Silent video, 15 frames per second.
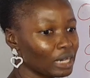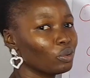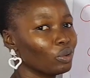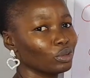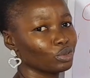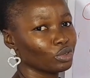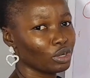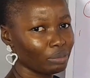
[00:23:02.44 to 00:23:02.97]
they
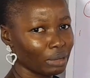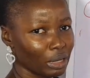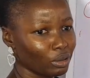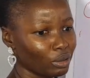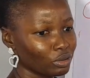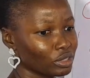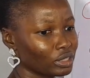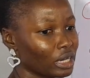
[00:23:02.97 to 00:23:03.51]
want to come back
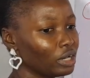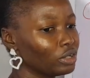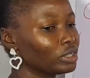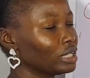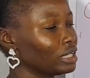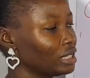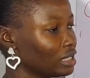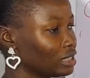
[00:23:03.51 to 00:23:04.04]
also that,
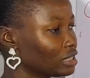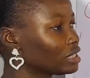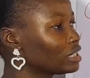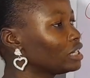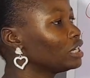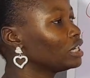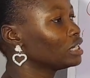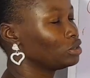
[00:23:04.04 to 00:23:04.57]
okay, yes,
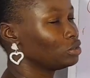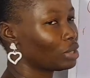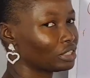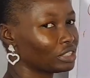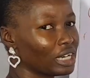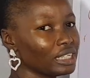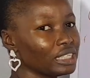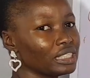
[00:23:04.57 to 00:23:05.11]
you
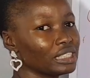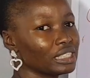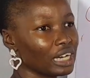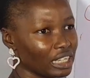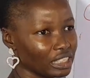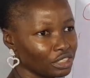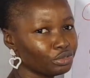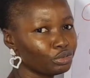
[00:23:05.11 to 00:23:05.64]
actually
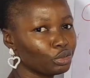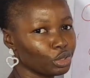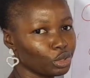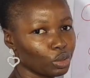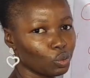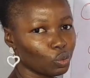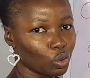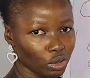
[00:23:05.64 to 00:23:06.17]
charge for
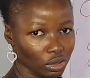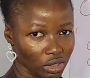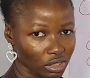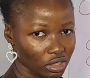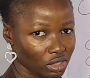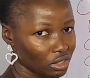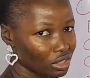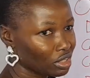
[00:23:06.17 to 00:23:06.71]
your
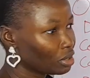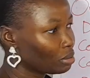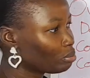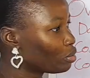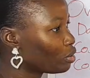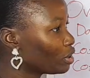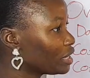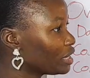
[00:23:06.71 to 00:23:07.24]
worth.
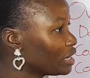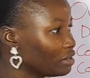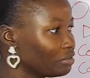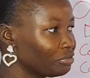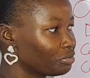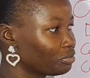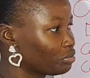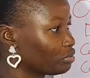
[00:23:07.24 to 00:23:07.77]
But
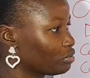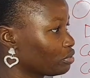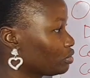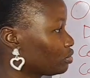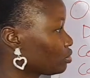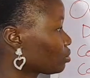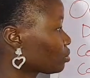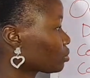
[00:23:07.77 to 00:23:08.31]
if
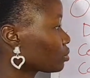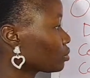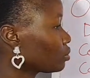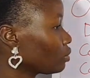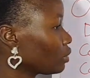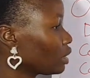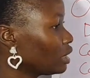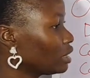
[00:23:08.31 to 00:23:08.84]

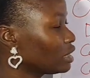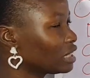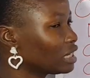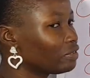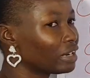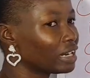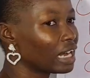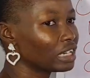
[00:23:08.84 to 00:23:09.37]
they
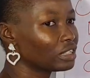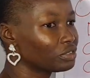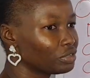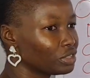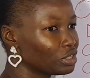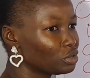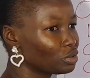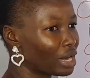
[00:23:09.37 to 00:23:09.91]
give you an
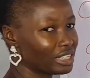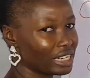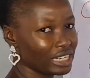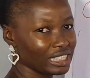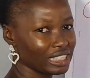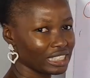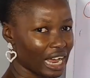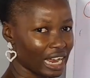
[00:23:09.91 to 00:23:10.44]
outfit, you
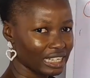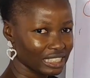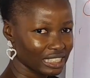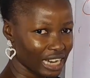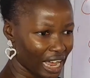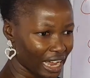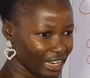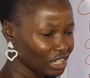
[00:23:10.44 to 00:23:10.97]
actually charge
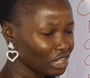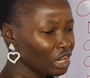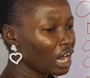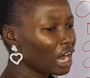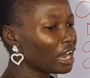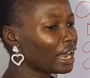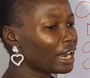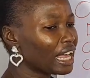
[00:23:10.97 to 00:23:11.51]
time,
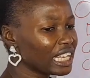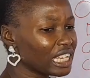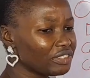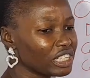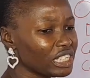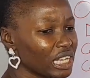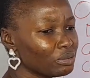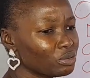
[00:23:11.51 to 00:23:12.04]
and you're not
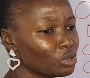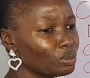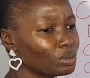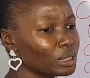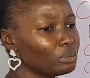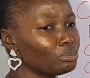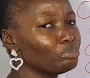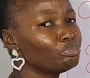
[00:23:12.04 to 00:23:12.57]
giving them
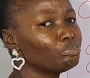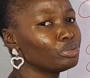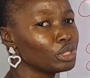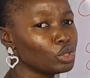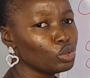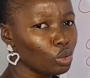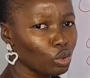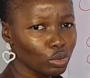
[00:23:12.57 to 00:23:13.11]
something
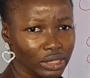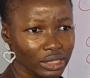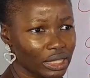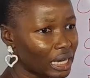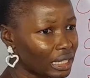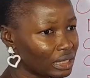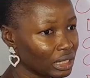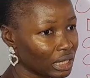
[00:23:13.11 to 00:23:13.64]
below
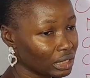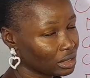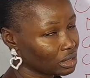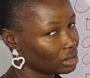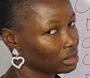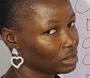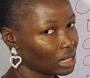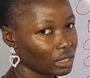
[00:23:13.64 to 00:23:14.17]
standard,
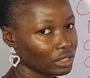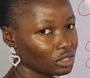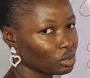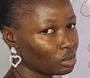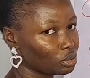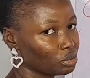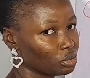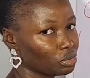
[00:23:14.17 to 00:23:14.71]
that's
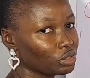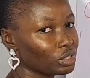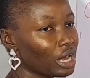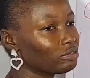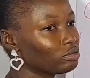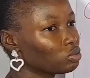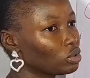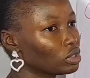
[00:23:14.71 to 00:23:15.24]
not good. So you
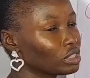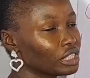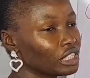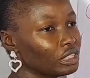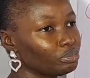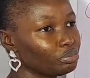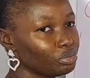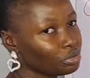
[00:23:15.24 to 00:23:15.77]
have to
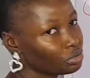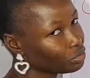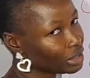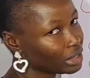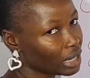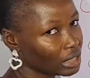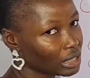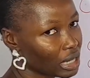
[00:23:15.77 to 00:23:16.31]
improve
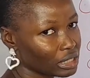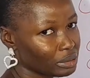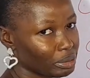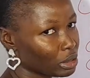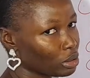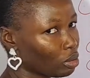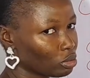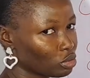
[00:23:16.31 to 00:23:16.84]
in that
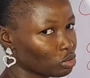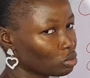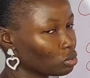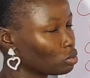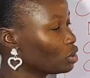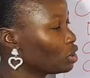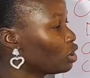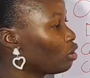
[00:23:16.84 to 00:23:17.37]
aspect
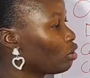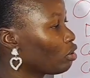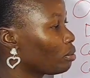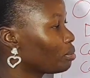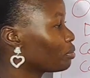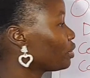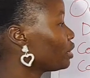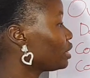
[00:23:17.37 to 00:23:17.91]
also,
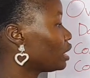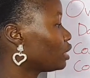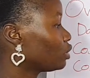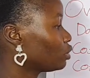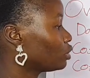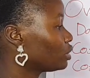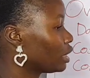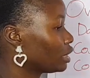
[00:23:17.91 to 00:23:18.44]
upgrade and
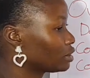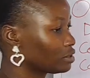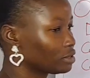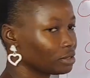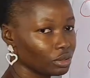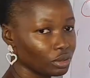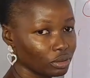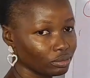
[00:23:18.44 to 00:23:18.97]
all that.
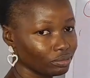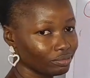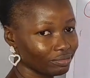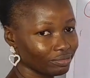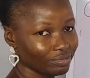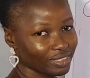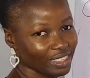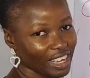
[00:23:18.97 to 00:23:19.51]
So
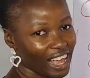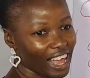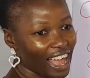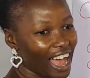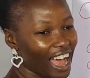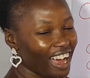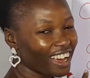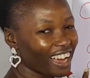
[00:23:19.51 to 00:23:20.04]

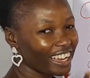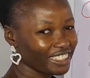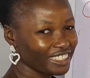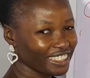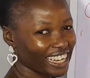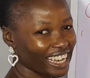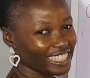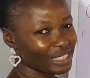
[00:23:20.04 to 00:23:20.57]
I'll catch
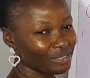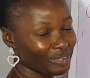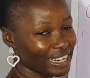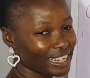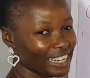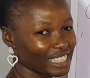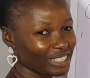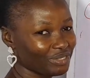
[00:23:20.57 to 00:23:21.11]
you guys in my
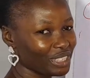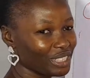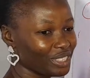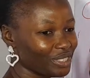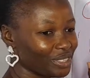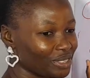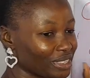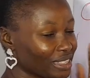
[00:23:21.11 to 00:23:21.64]
next
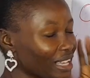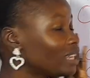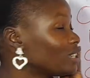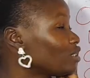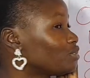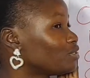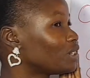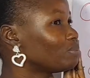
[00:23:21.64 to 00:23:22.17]
video.
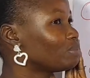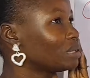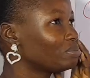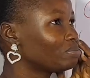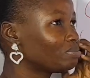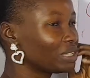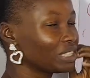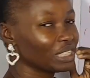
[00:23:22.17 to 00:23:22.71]
Thank you for
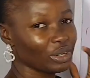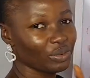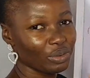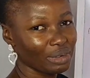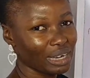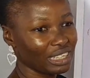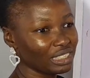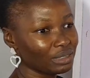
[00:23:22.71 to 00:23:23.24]
being patient
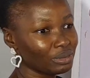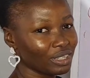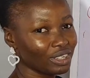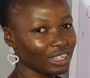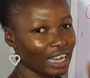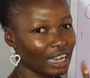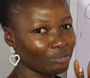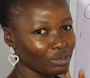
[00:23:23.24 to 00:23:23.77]
with me. And it's been
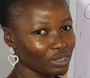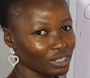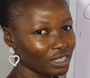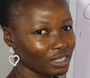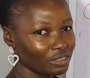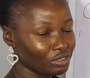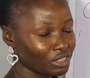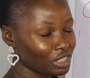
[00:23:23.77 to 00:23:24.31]
long I
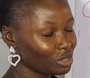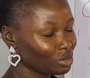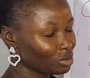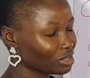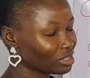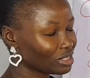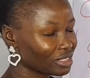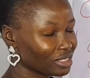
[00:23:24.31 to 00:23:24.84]
posted
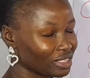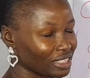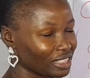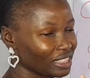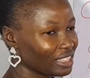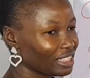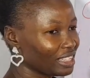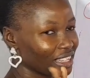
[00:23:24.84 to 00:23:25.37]
videos.
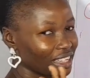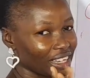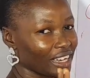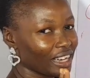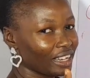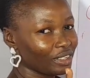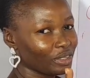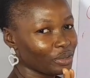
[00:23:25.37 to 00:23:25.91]

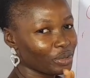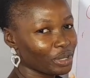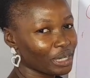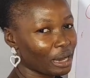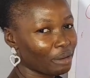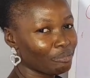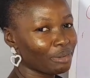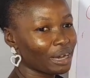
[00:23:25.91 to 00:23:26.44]
Don't
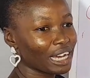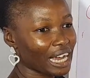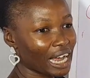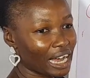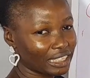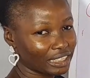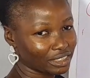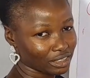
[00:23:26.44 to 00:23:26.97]
worry, I'm back
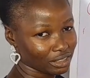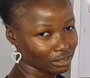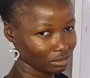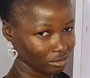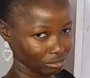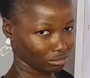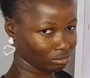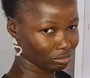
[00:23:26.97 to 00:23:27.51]
and
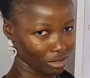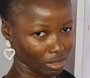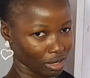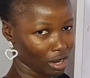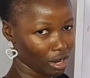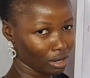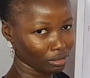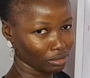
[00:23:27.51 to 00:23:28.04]

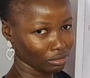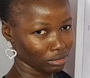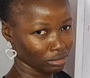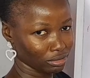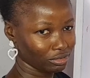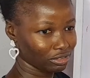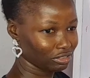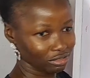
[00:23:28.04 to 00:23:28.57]
I'm
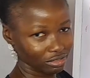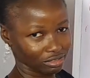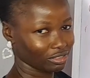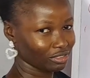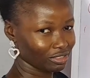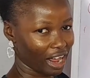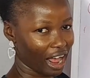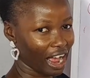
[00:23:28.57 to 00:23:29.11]
good.
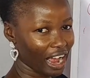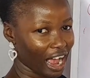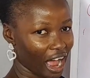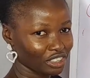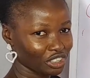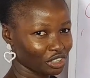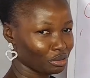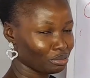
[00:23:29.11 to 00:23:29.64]
I
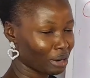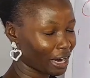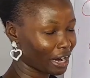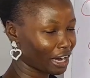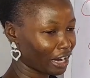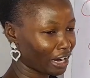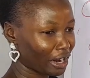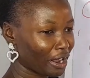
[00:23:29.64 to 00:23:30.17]
got you, my
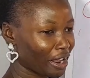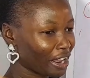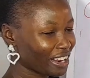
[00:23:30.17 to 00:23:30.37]
guy.